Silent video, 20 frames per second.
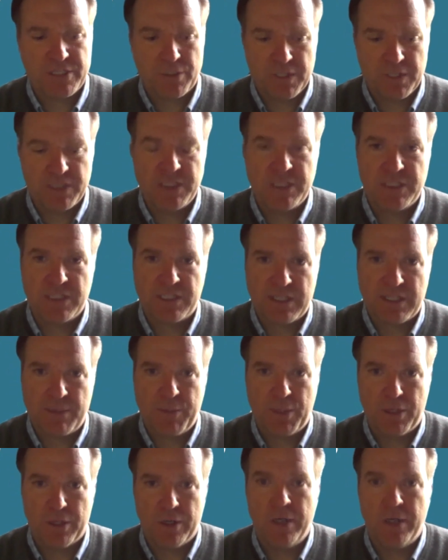So this is a
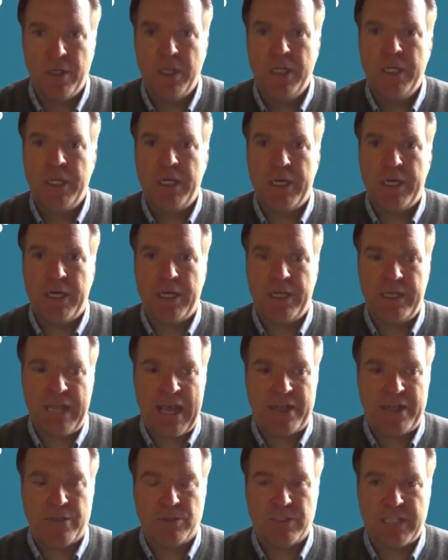similar
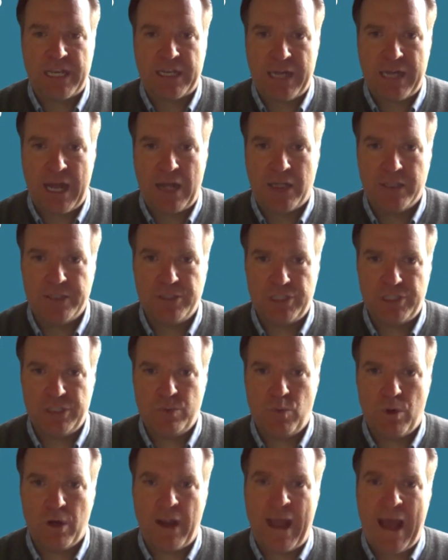nanotechnology
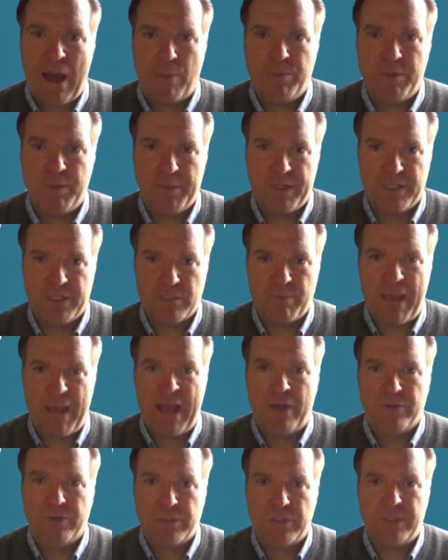where albumin is
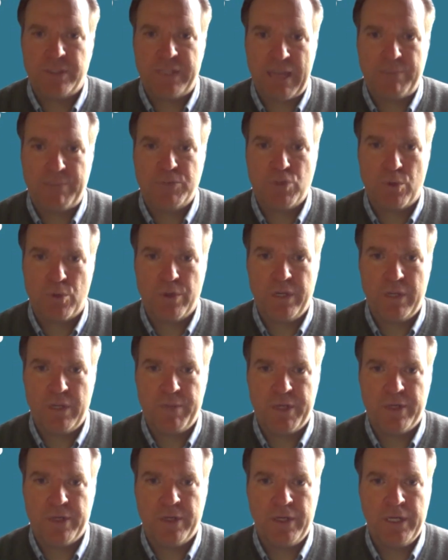bound to the mTOR
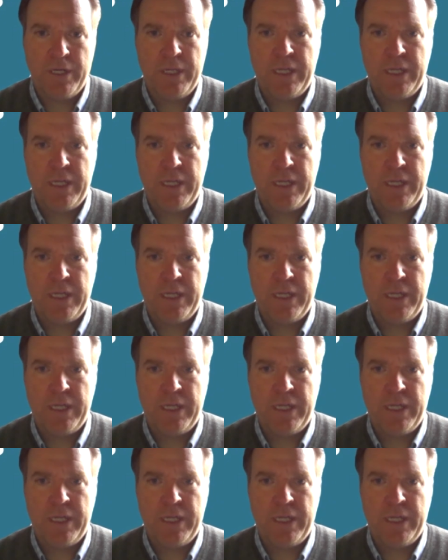inhibitor,